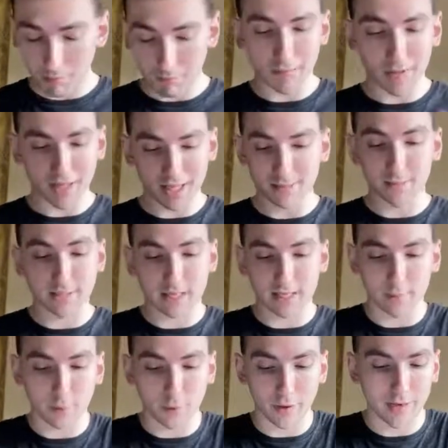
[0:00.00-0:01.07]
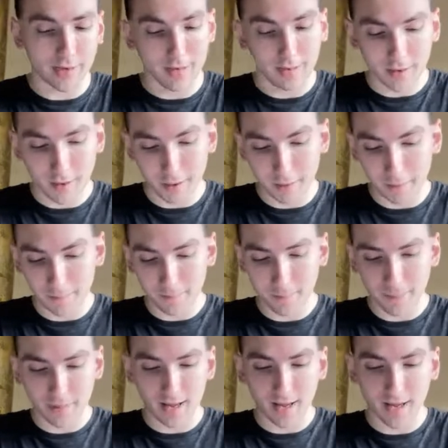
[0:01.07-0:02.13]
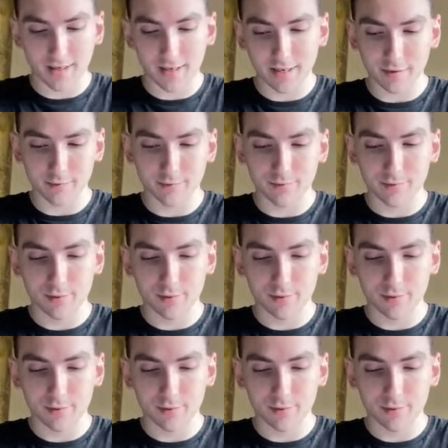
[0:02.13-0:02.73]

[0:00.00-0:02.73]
But that's beside the point. I think of